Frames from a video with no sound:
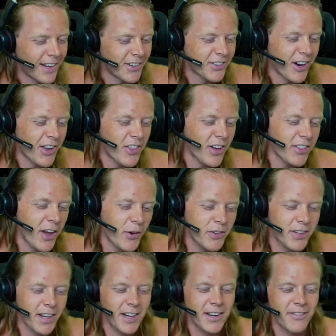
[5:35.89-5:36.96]
So I thought that
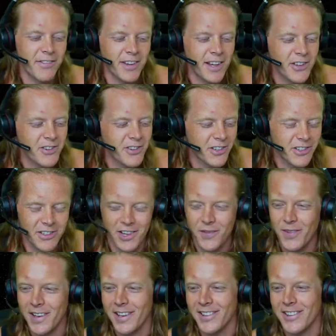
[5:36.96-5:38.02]
was kind of interesting
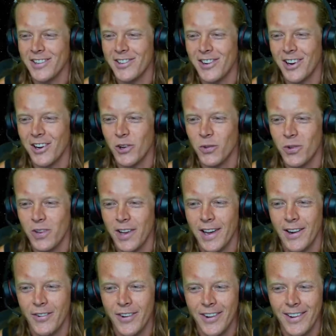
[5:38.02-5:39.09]
because the truckers were
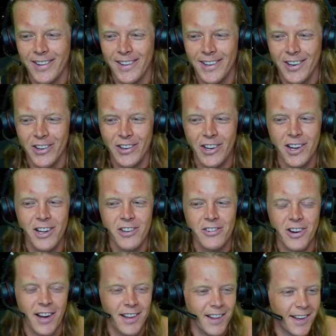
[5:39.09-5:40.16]
like, well, you know, you're going to
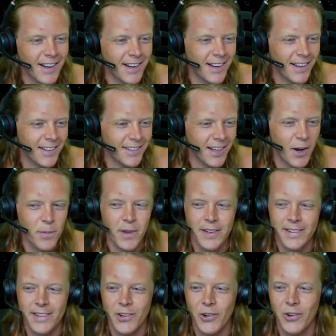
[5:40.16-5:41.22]
try and lock us up.
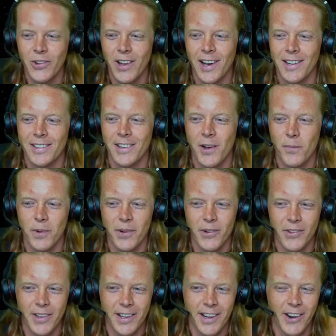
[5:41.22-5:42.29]
Let's see who locks up
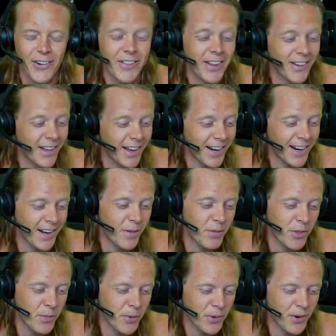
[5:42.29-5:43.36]
who. They go and they lock up
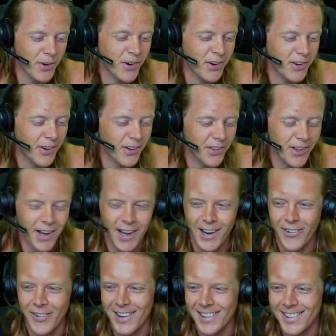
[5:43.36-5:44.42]
the border and all the
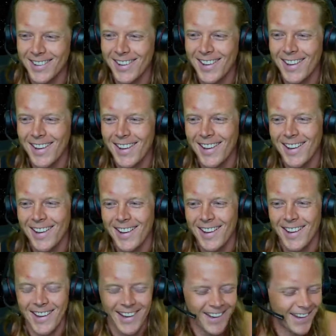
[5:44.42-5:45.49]
highways.
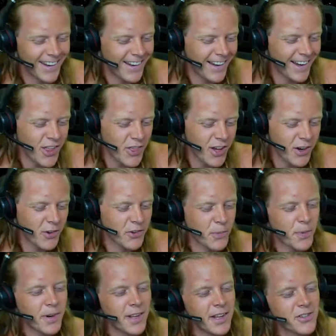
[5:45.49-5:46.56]
And I thought it was a
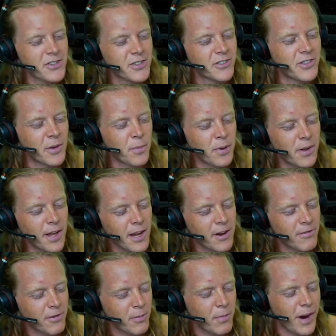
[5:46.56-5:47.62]
pretty interesting play
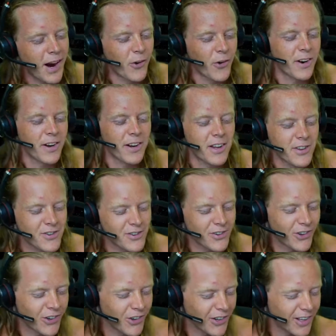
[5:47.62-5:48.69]
for power and
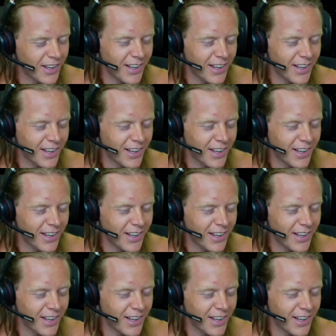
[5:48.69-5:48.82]
control.